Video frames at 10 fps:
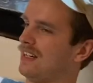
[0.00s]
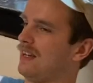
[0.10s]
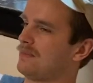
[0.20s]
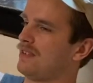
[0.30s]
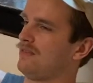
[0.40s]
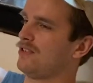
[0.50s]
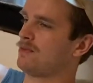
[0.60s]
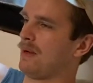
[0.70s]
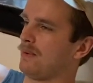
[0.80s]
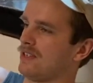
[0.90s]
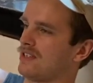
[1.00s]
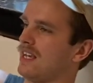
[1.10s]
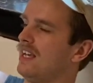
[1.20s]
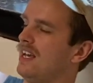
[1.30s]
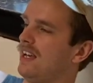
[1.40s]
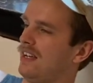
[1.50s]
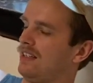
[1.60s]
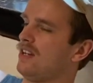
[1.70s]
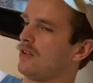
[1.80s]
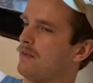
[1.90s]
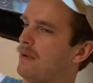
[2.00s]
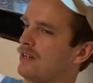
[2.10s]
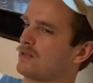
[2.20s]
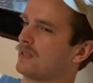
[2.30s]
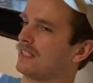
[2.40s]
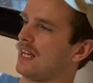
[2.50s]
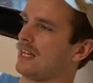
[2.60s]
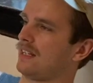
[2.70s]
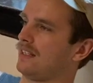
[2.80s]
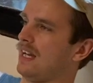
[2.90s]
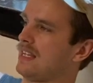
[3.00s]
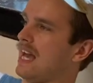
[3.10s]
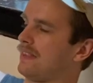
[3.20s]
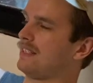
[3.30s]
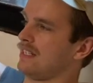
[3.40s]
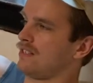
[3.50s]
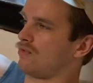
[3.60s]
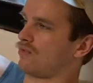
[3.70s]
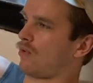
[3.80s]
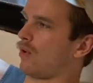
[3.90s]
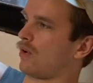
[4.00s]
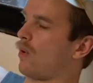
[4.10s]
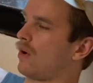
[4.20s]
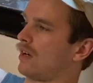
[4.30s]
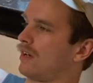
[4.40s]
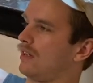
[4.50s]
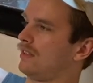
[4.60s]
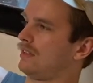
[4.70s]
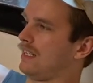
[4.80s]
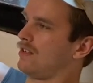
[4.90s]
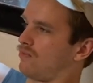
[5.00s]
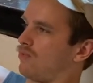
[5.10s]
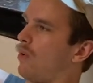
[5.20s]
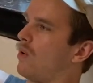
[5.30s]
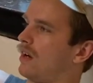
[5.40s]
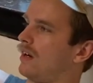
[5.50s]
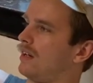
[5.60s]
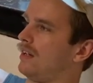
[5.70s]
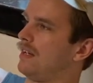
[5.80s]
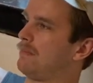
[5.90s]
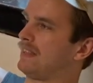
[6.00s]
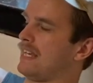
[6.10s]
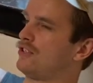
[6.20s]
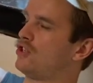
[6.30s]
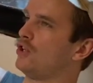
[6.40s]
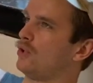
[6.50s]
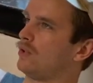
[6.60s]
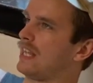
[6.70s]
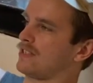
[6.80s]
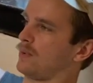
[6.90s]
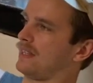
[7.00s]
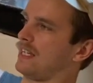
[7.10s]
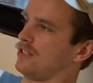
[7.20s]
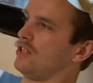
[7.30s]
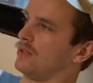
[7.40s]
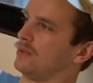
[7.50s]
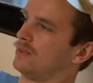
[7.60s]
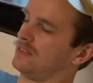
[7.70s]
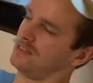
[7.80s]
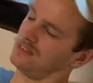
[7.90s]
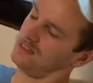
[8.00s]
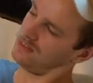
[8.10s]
I'm confused by what you're saying. No, the bears were like, uh, yeah, they didn't roar or they didn't roar. That's but they do. That's what they do. Bears